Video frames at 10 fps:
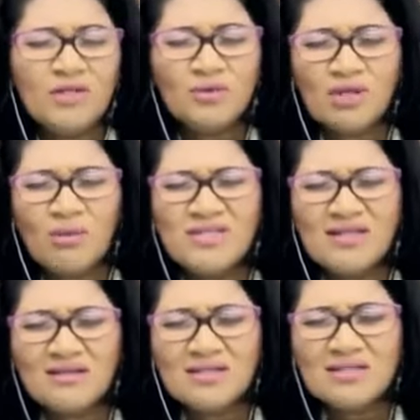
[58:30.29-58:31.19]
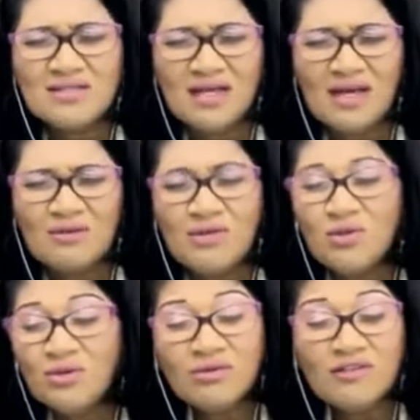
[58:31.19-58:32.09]
we don't always understand, we
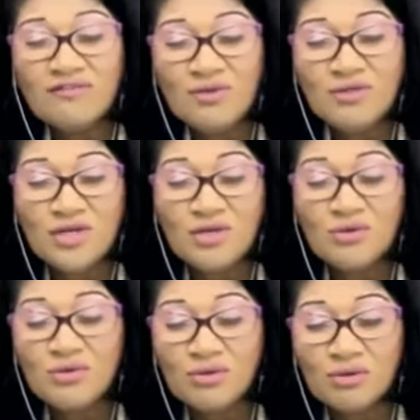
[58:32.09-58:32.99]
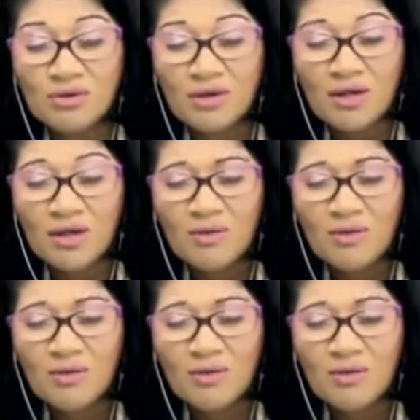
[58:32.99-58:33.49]
don't know the future, you know,